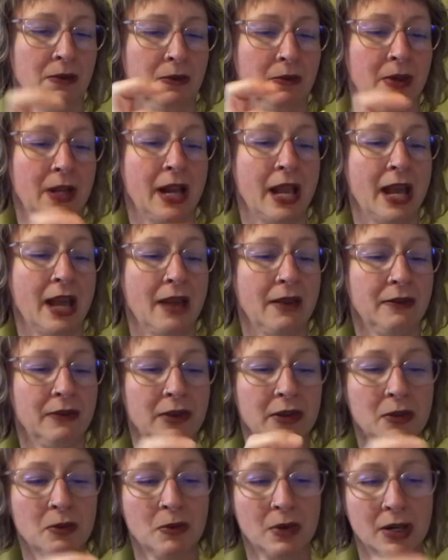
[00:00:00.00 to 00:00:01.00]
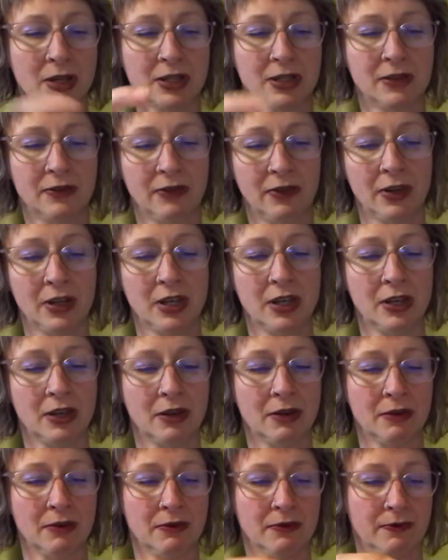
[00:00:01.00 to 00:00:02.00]
whatever works for
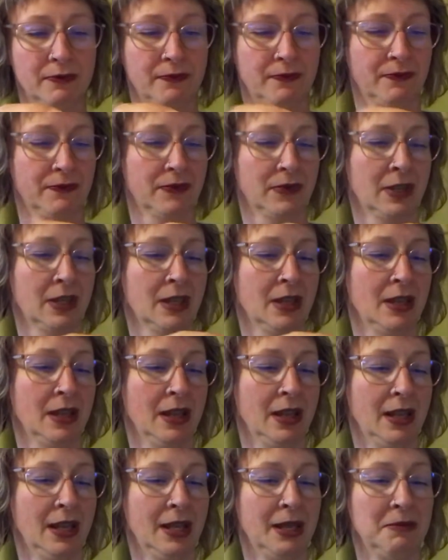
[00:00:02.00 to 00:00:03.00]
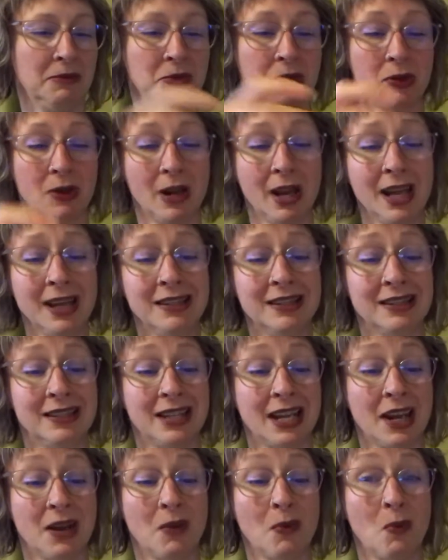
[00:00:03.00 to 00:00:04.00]
you. I'm trying to
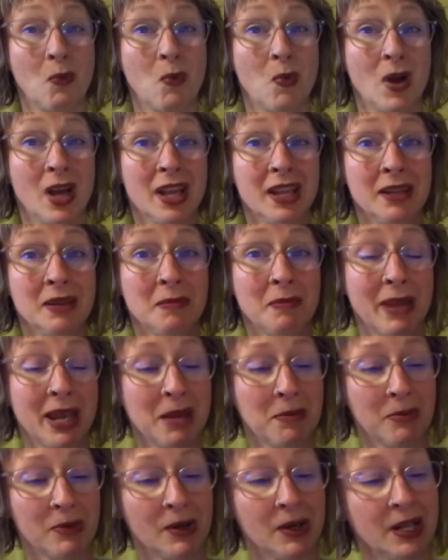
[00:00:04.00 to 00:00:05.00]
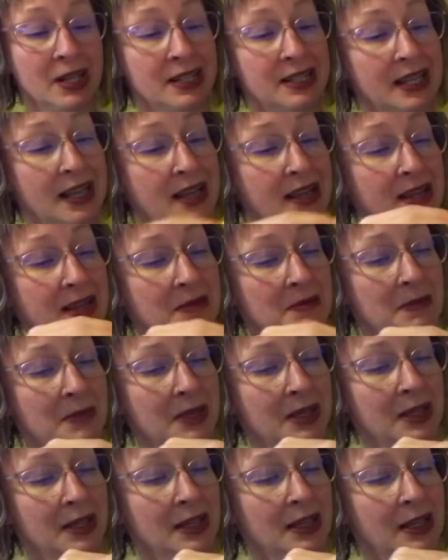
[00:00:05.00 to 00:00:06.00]
take one paper at a time.
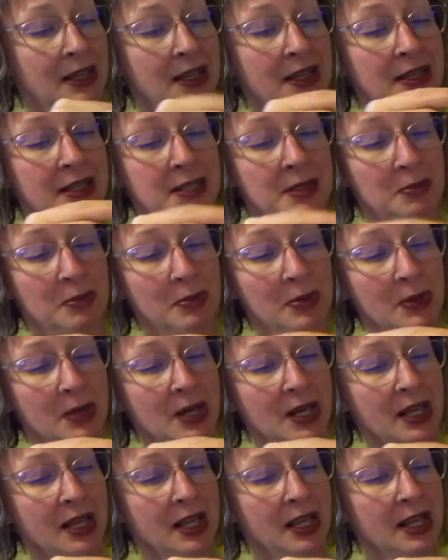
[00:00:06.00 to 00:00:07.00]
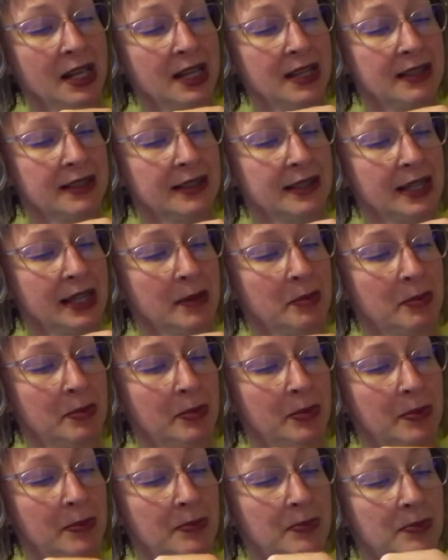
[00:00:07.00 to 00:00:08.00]
It's pretty slip.
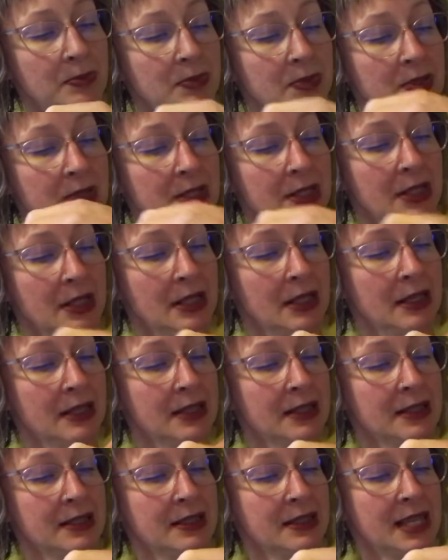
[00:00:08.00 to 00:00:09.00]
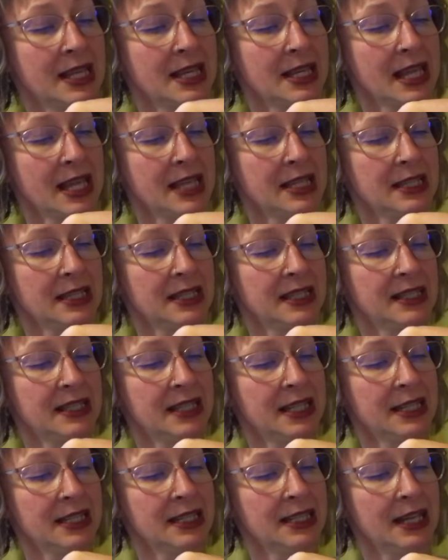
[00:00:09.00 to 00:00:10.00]
They like to
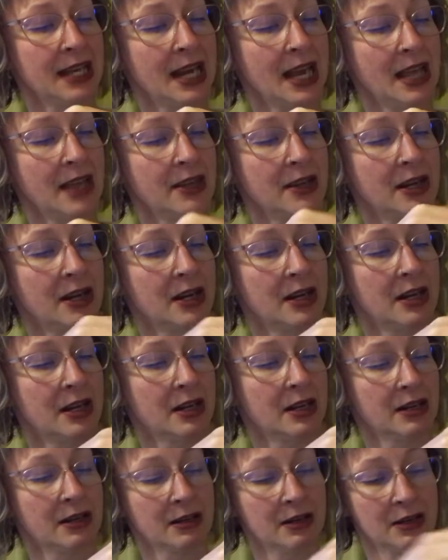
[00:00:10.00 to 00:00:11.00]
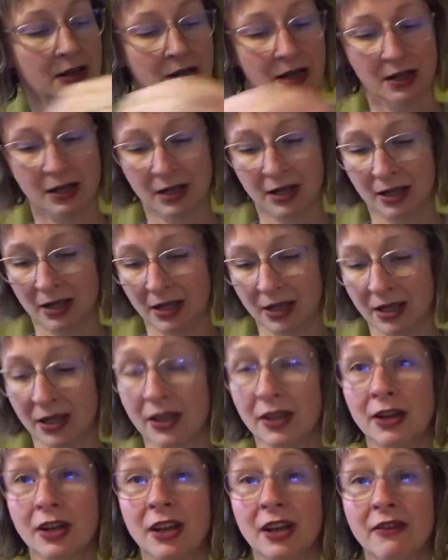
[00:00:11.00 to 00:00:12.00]
stick together.
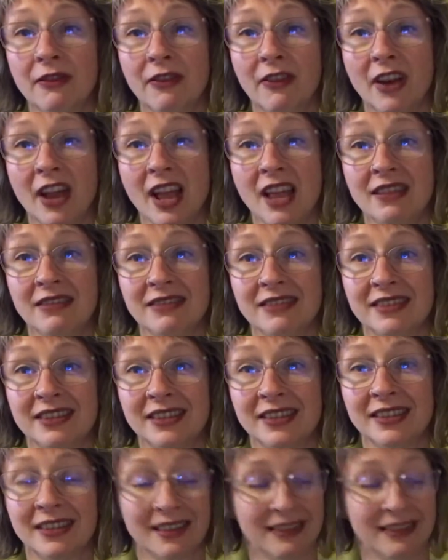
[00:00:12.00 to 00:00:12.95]
They're good friends.